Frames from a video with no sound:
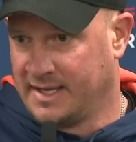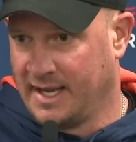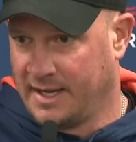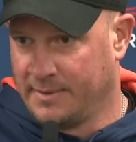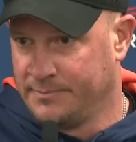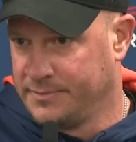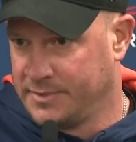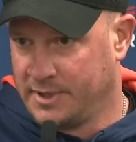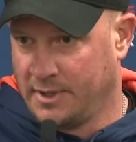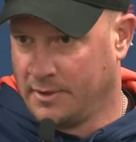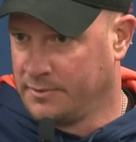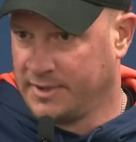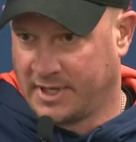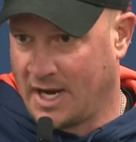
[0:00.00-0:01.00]
to get him, you
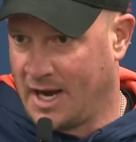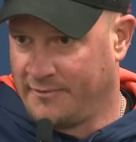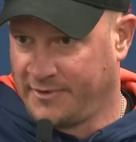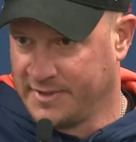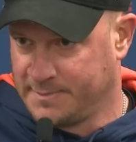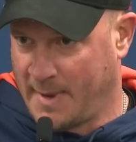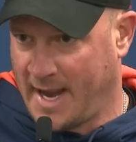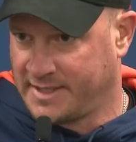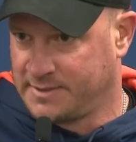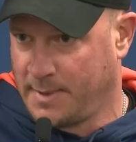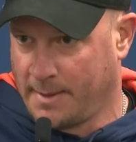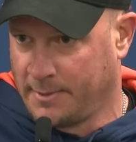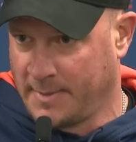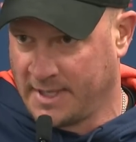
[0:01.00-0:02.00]
know, the confidence back
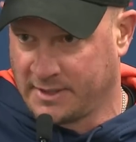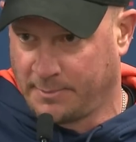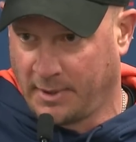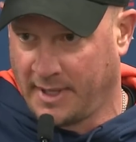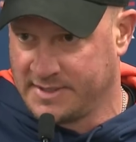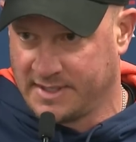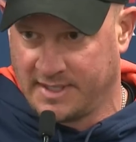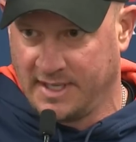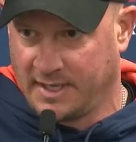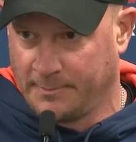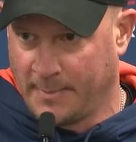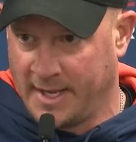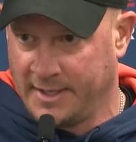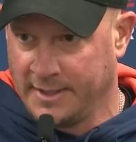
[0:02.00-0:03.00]
to be able to make the plays that he
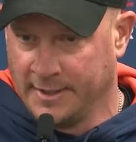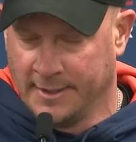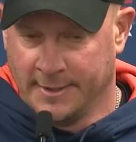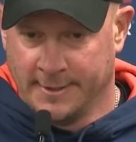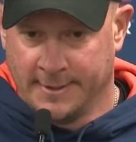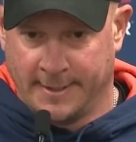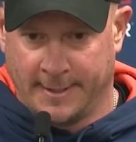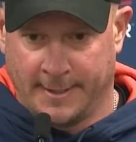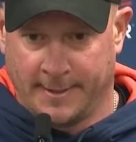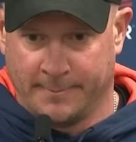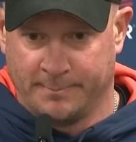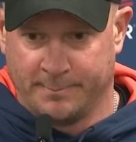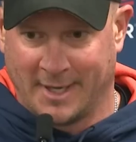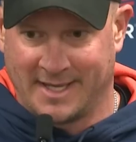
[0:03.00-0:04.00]
can make.
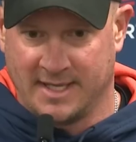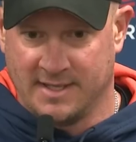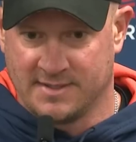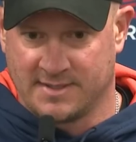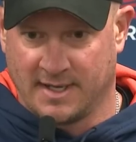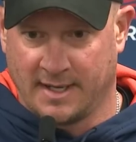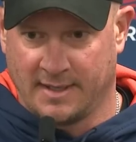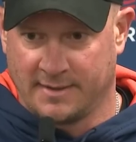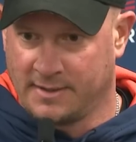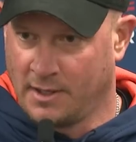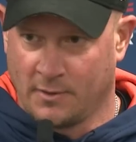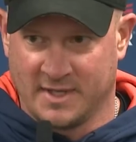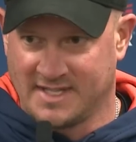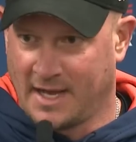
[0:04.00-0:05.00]
But he's
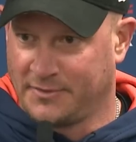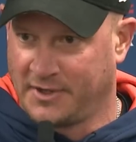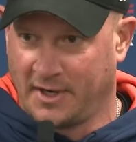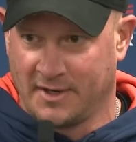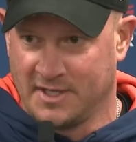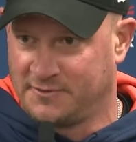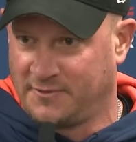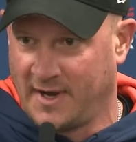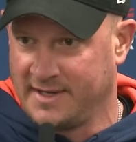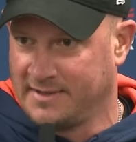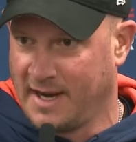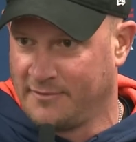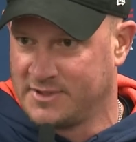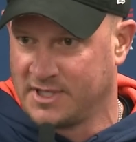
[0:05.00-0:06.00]
out there and he's
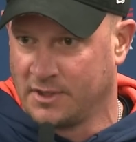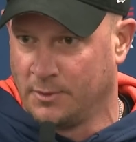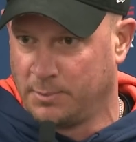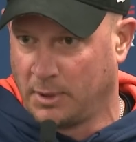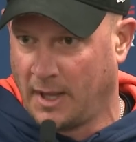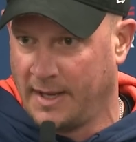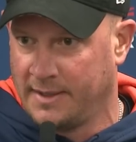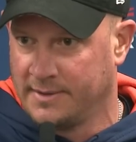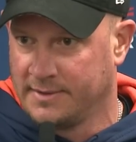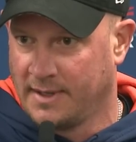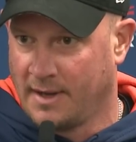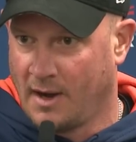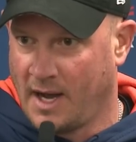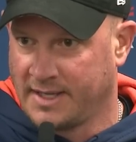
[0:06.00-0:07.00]
fighting every single play.
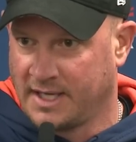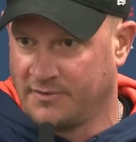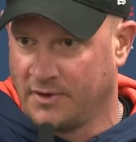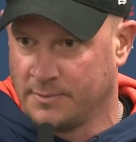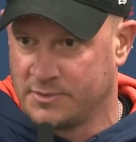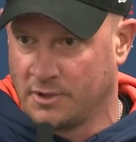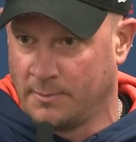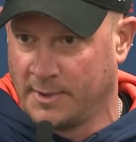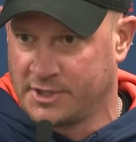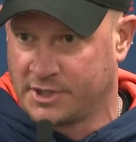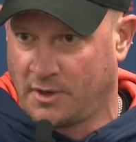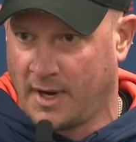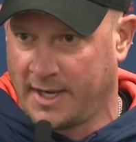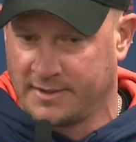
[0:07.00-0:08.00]
You know, I give him so
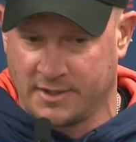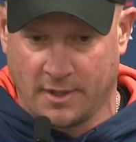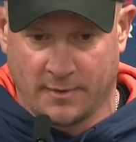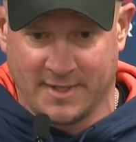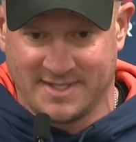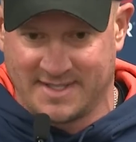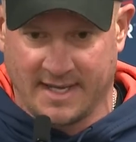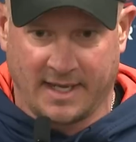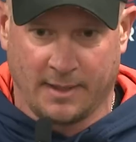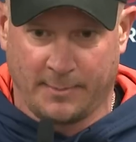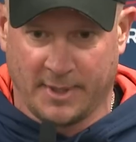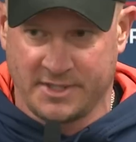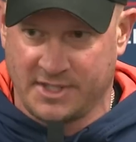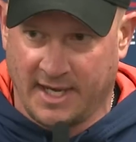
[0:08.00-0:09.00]
much credit. You know, he's taking
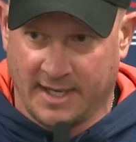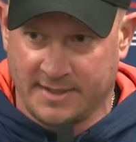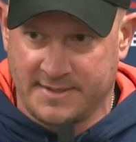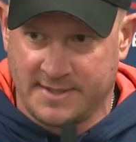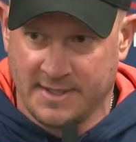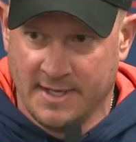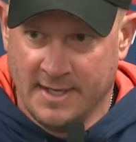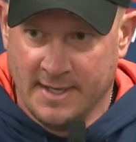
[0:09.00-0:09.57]
a bunch of hits,